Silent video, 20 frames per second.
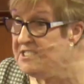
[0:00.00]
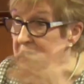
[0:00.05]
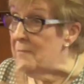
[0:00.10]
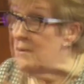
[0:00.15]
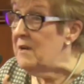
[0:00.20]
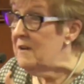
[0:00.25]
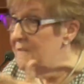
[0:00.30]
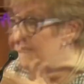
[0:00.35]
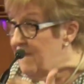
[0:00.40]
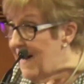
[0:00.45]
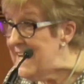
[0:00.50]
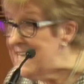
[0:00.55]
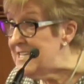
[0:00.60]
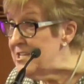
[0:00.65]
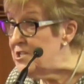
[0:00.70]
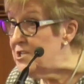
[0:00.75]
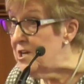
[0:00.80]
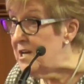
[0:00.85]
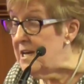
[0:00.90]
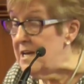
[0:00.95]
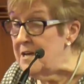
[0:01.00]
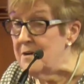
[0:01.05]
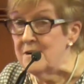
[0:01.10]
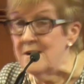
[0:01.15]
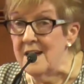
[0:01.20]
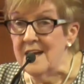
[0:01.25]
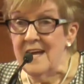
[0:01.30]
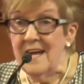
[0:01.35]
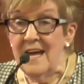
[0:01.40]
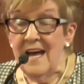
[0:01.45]
someone invited you
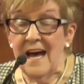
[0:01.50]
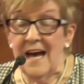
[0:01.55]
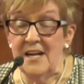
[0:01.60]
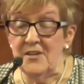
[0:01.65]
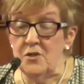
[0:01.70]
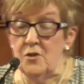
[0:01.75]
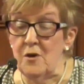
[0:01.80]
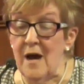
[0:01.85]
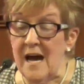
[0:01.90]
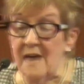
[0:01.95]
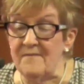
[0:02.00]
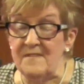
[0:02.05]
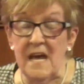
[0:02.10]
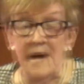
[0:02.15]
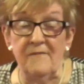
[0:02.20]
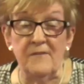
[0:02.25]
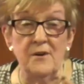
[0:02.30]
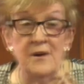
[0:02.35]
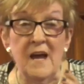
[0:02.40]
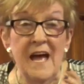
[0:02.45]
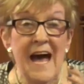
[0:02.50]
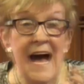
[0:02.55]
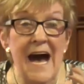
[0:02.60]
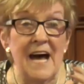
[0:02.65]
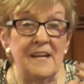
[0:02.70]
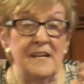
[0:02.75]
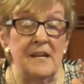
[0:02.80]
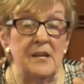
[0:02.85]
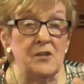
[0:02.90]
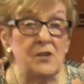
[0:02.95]
here and you have never
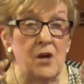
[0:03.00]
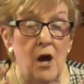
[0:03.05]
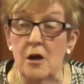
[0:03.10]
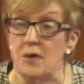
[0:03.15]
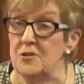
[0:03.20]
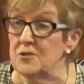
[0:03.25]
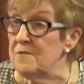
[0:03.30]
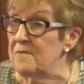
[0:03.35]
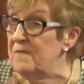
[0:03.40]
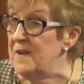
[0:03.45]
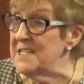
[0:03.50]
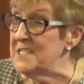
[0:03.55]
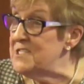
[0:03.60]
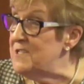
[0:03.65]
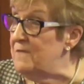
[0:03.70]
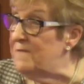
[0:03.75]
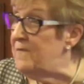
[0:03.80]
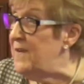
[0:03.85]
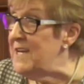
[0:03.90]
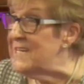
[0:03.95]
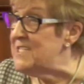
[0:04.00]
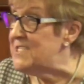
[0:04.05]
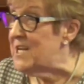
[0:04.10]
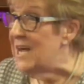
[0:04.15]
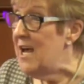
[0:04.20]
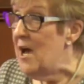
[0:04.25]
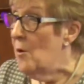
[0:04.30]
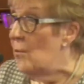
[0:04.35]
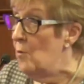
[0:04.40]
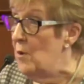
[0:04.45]
had an encounter face to face
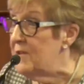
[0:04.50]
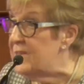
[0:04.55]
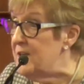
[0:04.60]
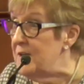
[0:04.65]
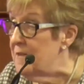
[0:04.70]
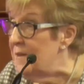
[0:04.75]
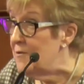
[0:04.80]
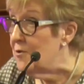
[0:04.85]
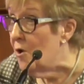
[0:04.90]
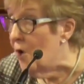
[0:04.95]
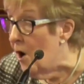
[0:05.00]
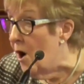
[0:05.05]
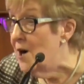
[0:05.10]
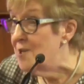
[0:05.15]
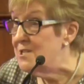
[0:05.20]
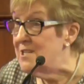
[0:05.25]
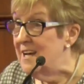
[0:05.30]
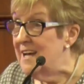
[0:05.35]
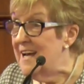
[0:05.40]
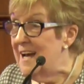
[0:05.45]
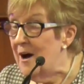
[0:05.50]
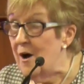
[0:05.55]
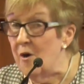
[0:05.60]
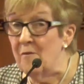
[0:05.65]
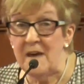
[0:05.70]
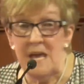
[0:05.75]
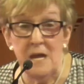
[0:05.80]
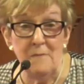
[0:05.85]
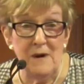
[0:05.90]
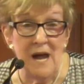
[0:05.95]
with the God
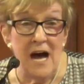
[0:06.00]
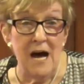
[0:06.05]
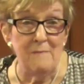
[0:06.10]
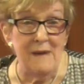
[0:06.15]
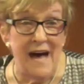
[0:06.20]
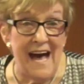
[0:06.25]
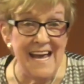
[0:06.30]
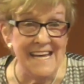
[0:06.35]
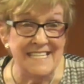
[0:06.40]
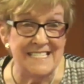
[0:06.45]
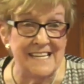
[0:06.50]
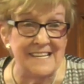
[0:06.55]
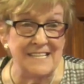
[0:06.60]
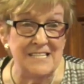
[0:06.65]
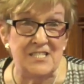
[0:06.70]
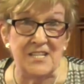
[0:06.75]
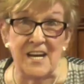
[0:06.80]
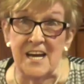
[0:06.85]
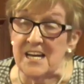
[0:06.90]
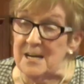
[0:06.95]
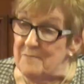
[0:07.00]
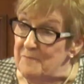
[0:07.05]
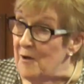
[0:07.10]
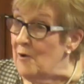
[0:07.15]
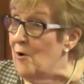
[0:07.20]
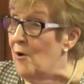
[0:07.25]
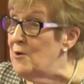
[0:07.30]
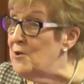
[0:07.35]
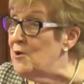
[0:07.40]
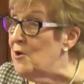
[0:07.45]
of Abraham, Isaac, and Jacob, the
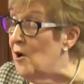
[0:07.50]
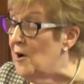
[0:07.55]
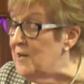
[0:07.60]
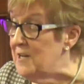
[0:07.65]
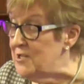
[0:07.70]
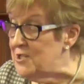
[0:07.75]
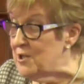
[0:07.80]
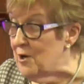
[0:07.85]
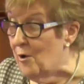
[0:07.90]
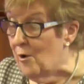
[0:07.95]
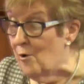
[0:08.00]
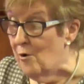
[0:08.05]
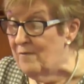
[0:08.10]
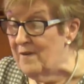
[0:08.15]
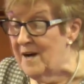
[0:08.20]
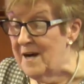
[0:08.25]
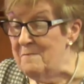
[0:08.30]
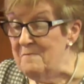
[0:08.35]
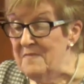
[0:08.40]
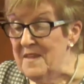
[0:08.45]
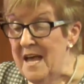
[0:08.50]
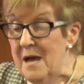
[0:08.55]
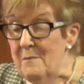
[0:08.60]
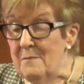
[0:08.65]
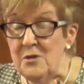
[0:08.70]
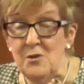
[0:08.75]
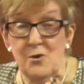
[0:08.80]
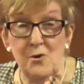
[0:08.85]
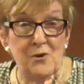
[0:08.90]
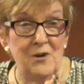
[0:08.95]
Lord God at Jehovah.
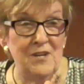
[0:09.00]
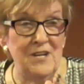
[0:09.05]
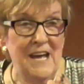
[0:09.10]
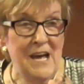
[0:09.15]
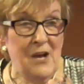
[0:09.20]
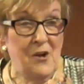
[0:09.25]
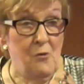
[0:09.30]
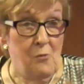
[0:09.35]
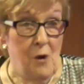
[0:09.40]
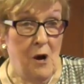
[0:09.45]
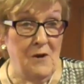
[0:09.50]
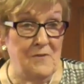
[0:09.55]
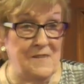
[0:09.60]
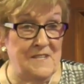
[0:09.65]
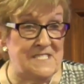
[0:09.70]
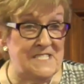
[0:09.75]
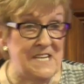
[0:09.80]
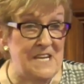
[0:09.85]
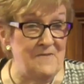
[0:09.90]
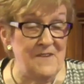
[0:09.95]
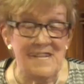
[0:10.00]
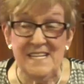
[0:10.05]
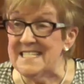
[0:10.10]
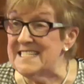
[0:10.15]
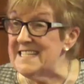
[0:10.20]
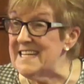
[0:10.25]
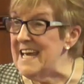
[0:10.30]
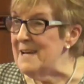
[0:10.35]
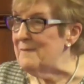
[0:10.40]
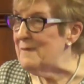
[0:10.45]
But you can go out this evening
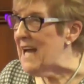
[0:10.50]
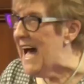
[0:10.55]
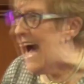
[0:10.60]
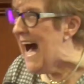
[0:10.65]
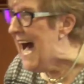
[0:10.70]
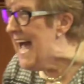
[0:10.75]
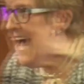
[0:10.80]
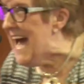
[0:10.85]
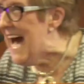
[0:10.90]
saying, But I